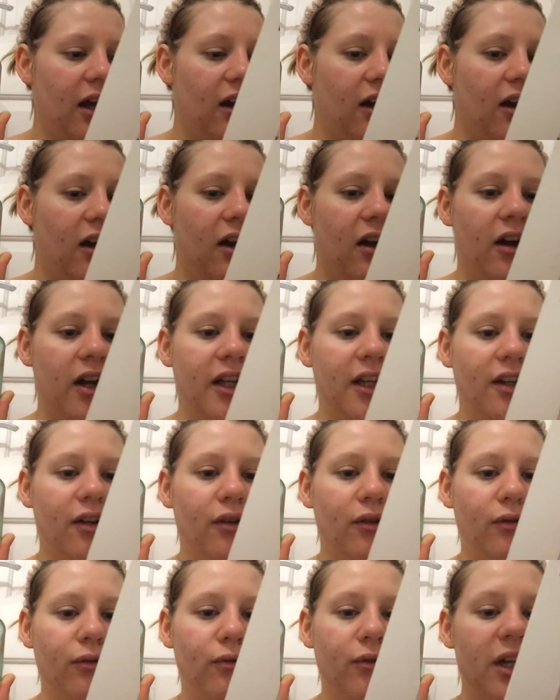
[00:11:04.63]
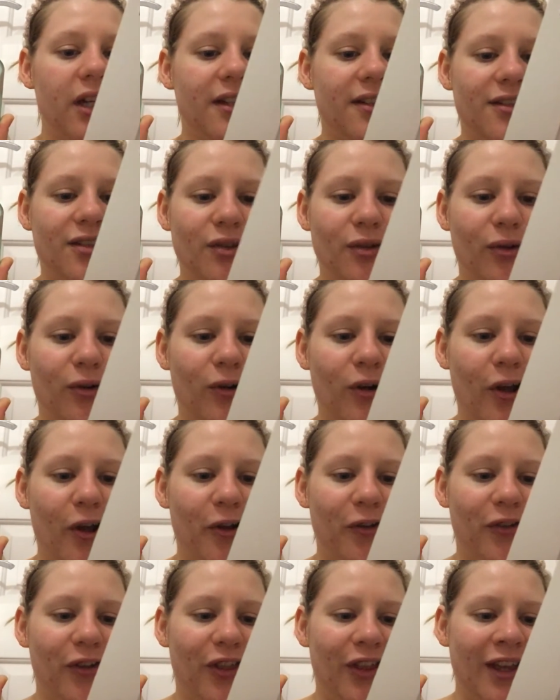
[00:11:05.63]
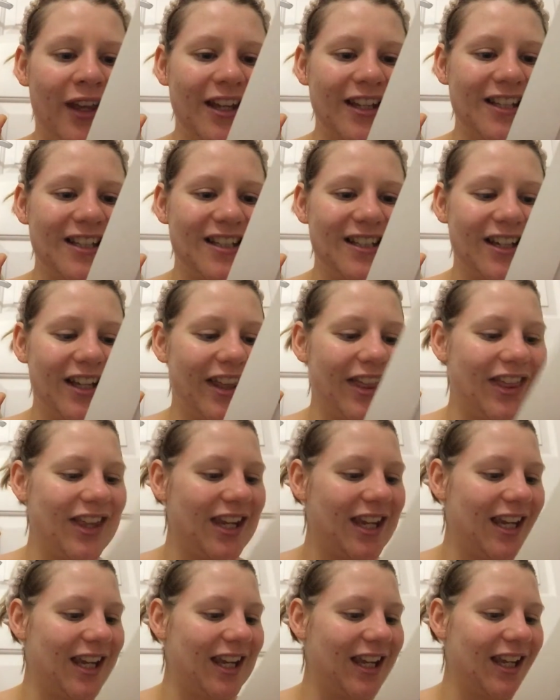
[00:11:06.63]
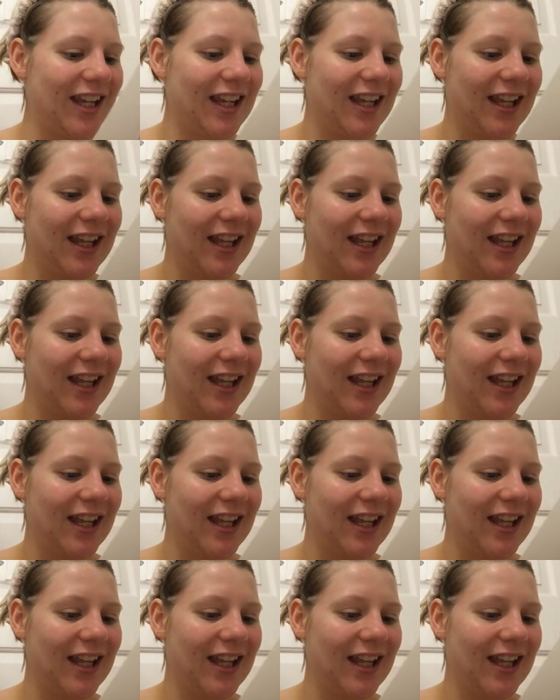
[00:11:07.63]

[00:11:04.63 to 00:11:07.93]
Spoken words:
I writ all over this, I think.